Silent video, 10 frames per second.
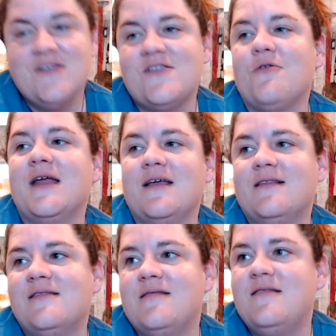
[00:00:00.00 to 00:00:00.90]
already
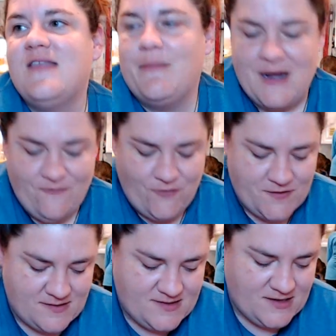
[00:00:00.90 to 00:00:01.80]
dibbing it for
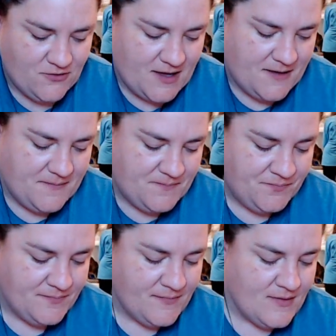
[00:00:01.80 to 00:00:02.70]
Cecilia.
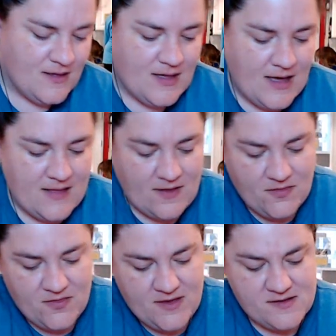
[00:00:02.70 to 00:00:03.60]
And
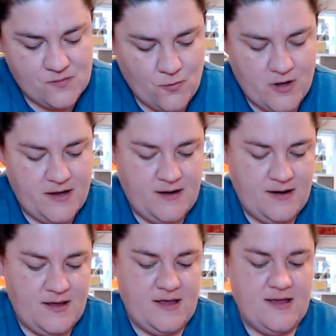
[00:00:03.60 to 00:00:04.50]
then this
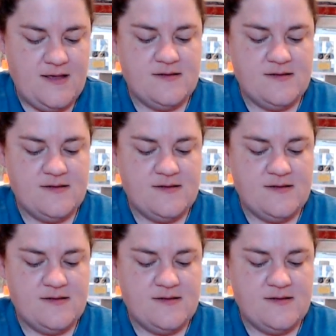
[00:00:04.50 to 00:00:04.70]
one is